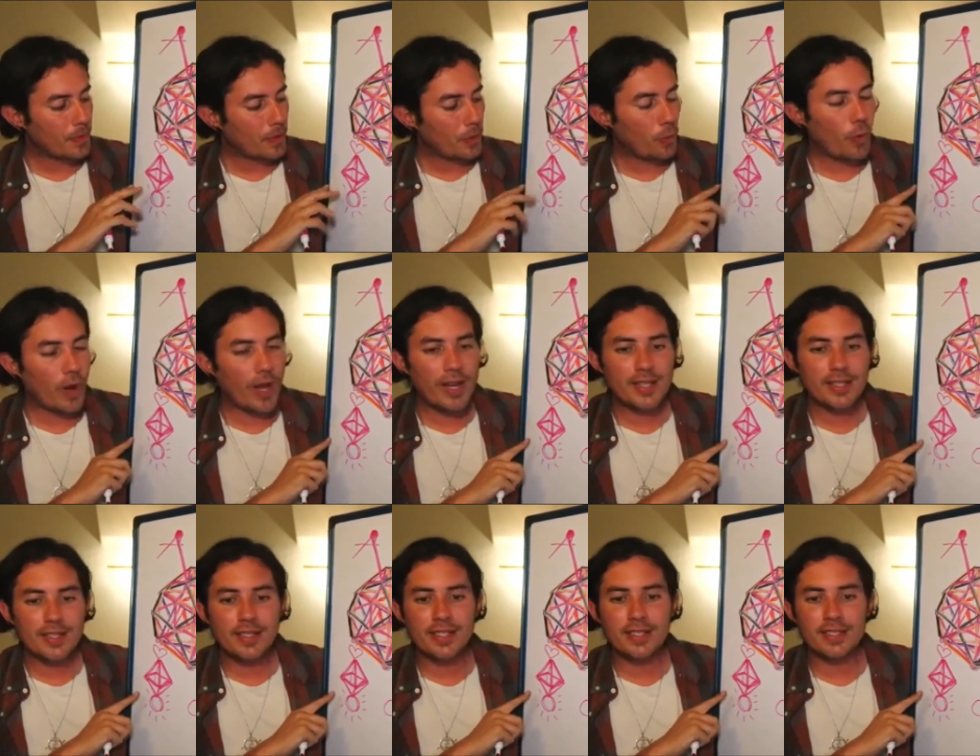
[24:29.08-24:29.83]
what
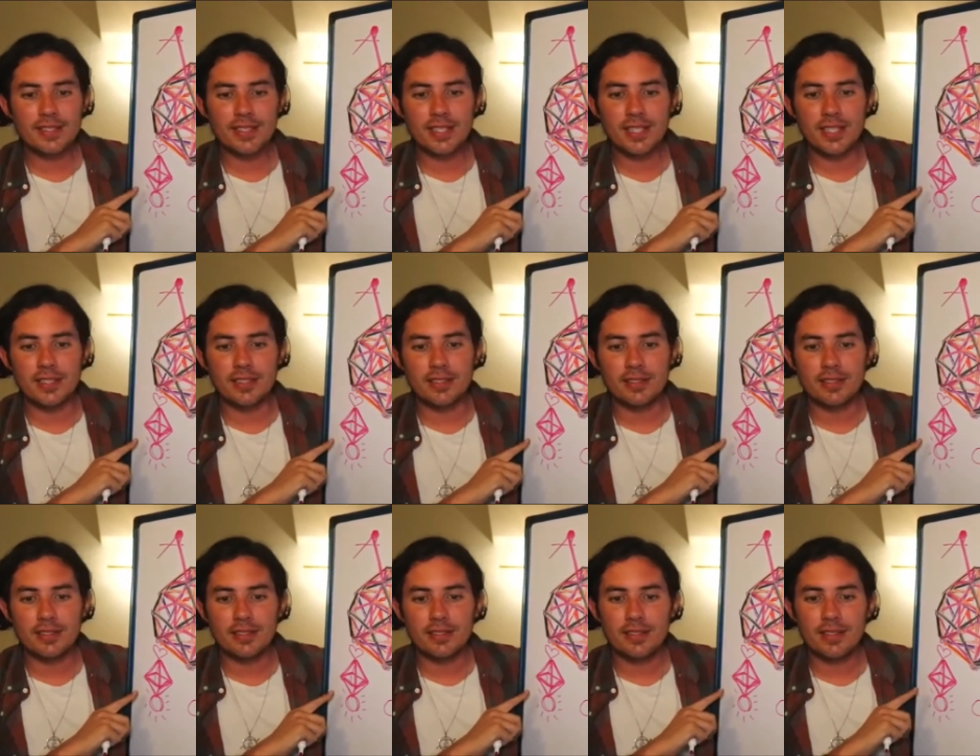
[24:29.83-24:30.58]
is this
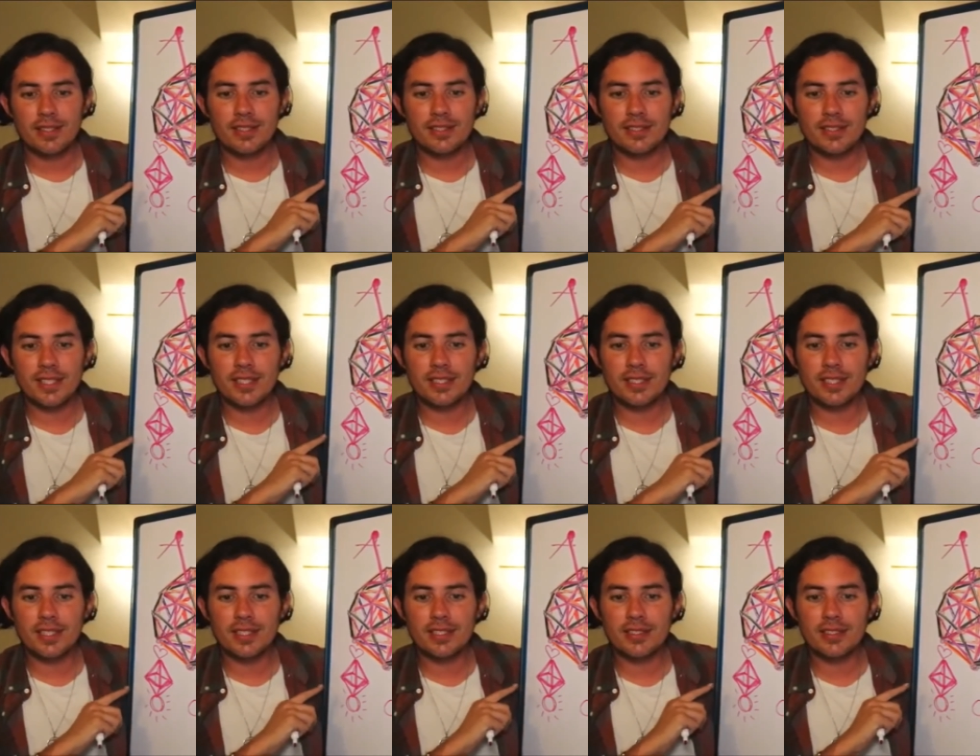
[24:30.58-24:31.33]
seed? This
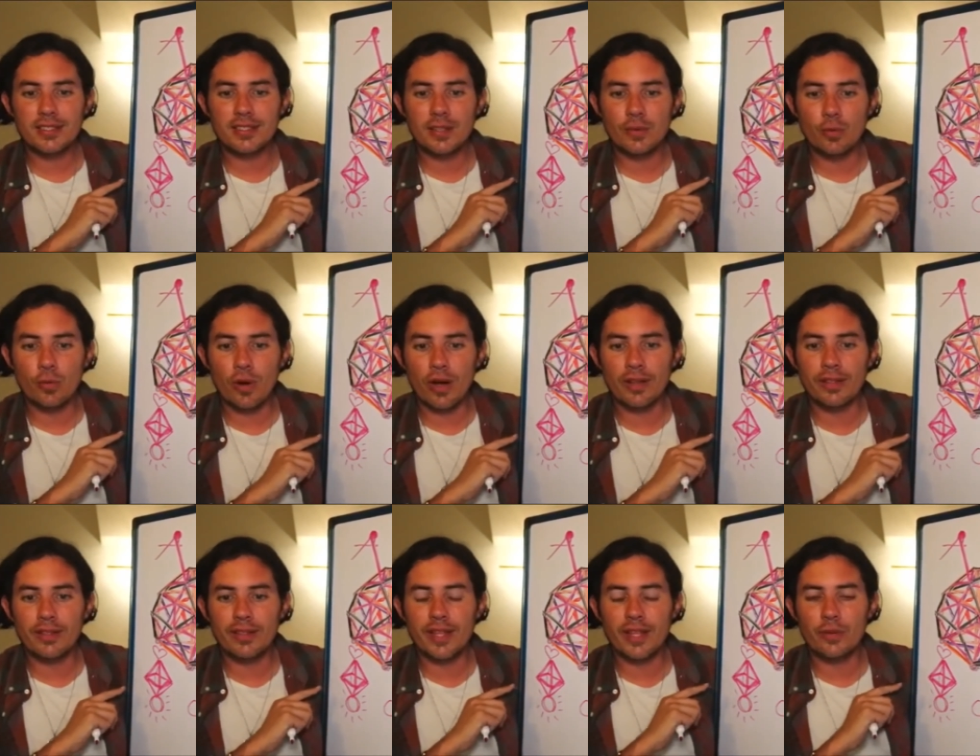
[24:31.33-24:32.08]
seed is the
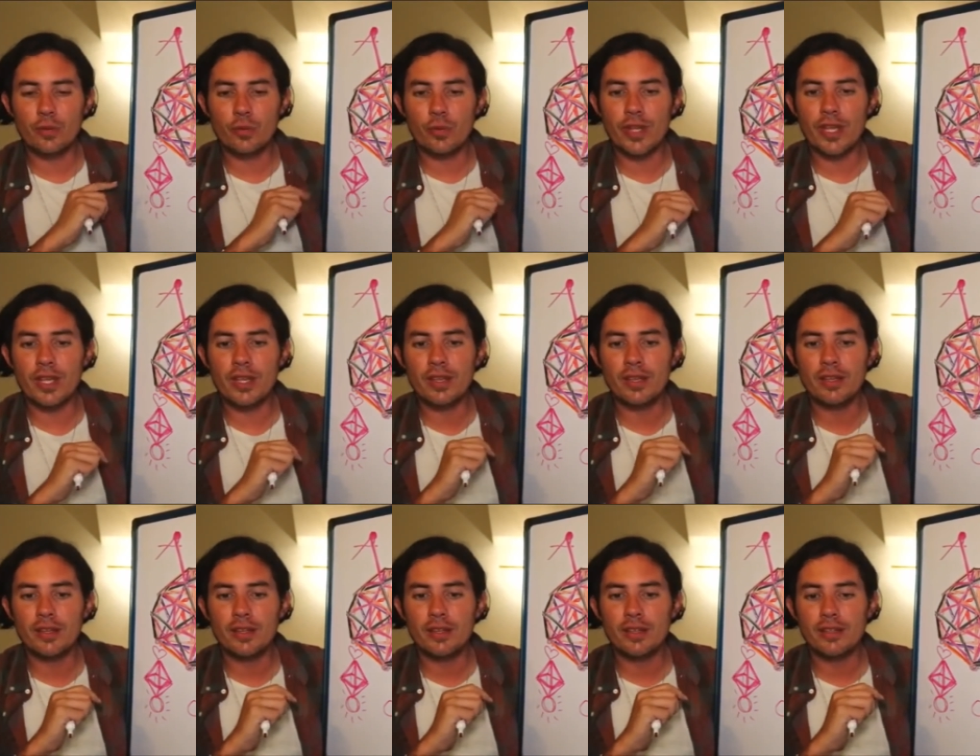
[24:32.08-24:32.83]
one that
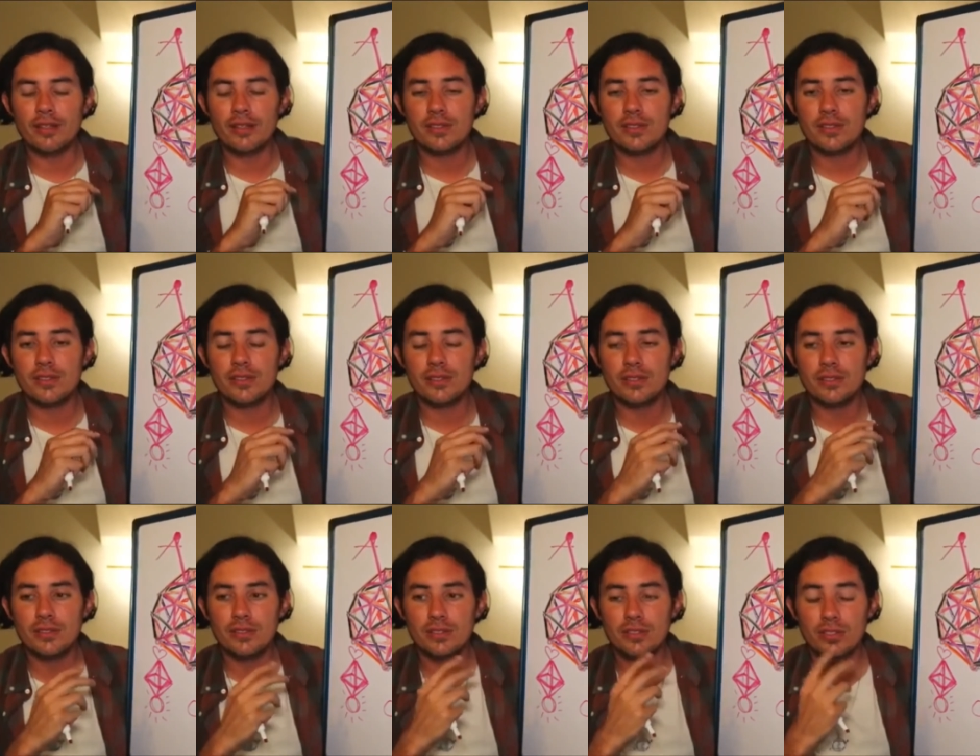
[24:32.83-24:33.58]
we
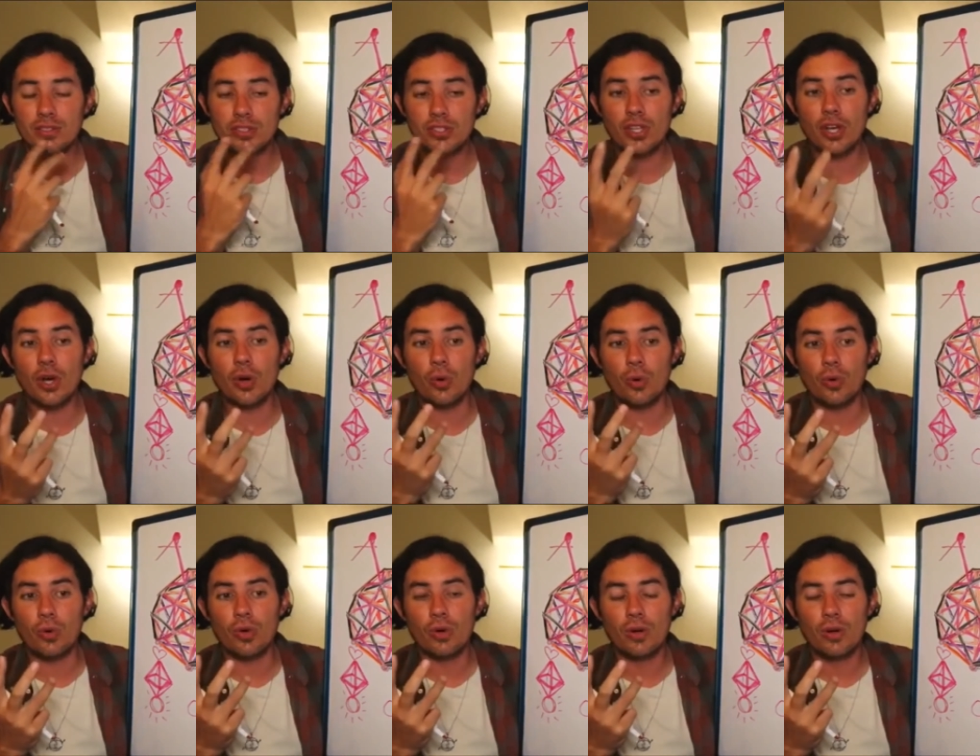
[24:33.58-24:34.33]

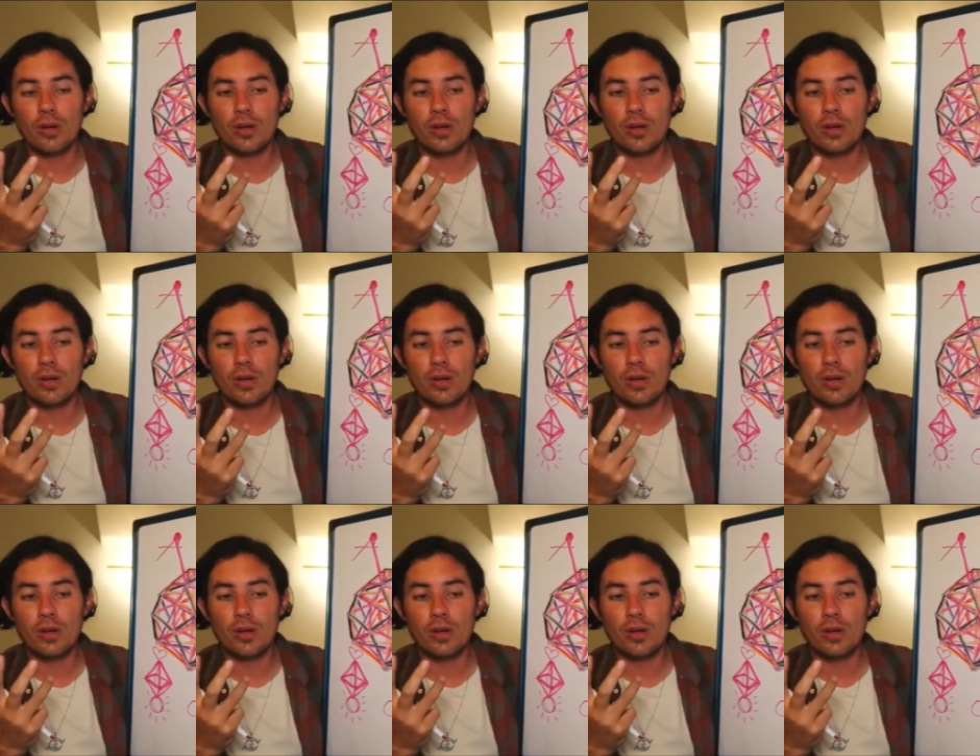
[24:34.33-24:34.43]
sow